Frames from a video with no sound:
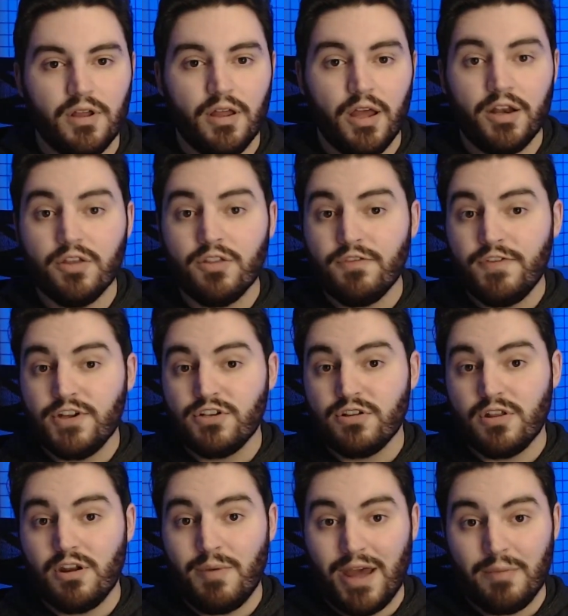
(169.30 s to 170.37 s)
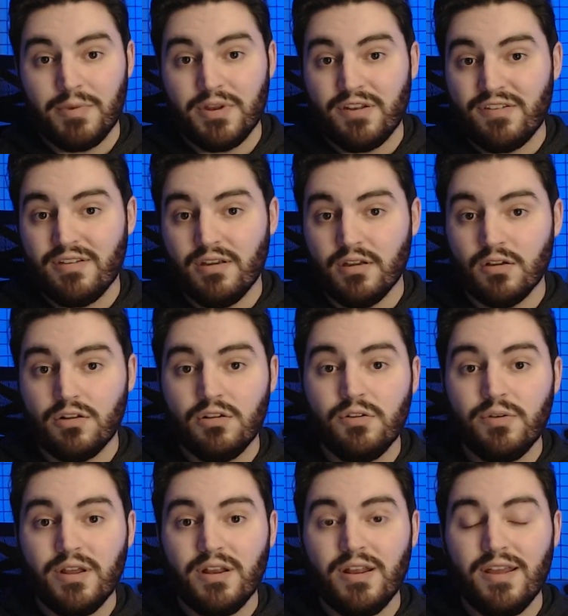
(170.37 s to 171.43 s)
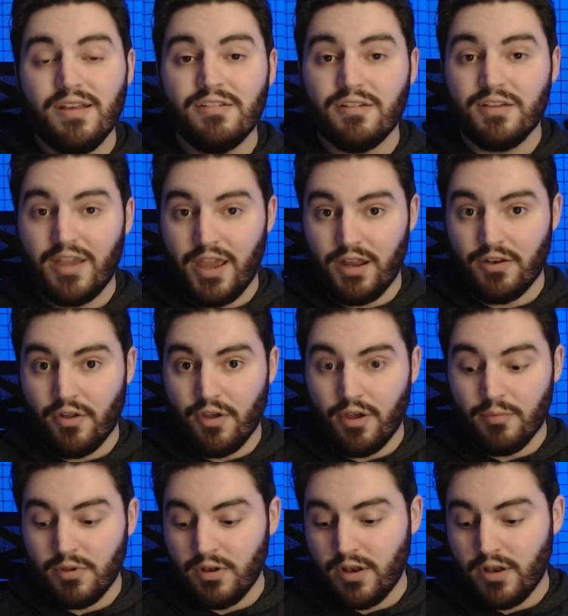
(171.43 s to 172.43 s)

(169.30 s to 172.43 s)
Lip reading: Another feature that I'm happy to see included is a gain knob.